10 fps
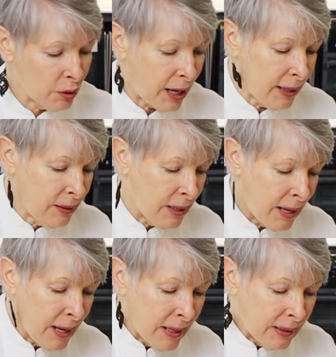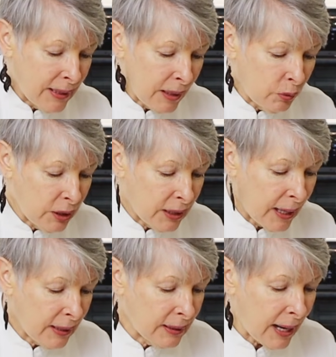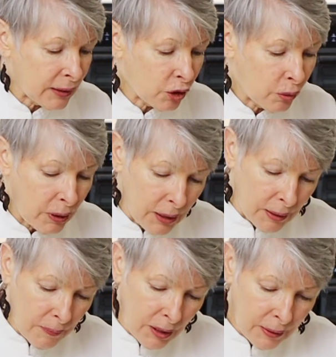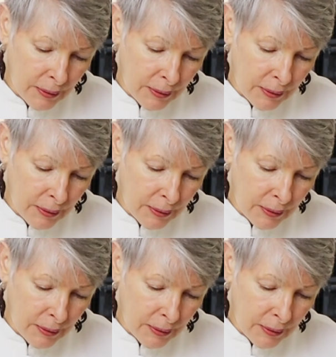you like. Then we take that cream